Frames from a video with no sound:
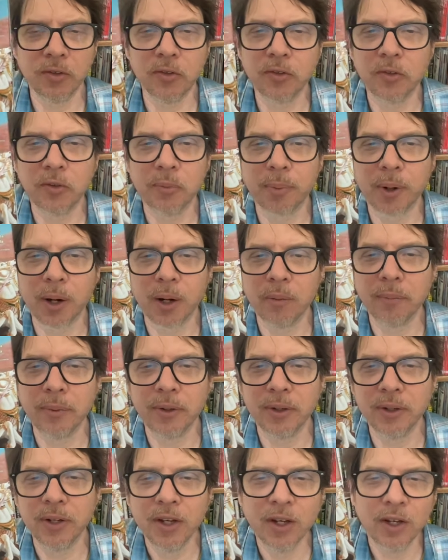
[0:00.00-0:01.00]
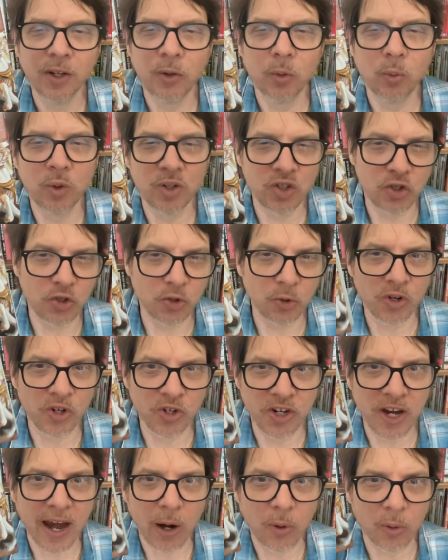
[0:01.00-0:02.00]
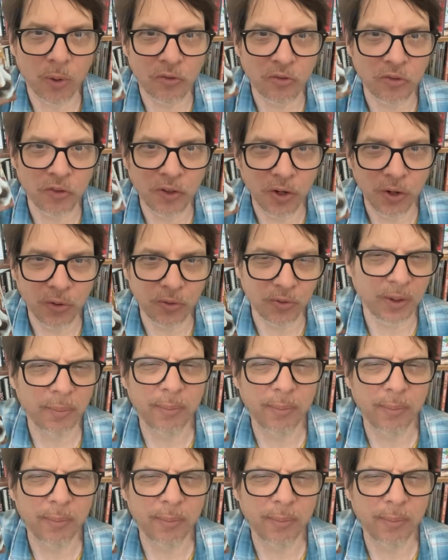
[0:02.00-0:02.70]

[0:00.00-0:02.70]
This is probably the one George Harrison owned.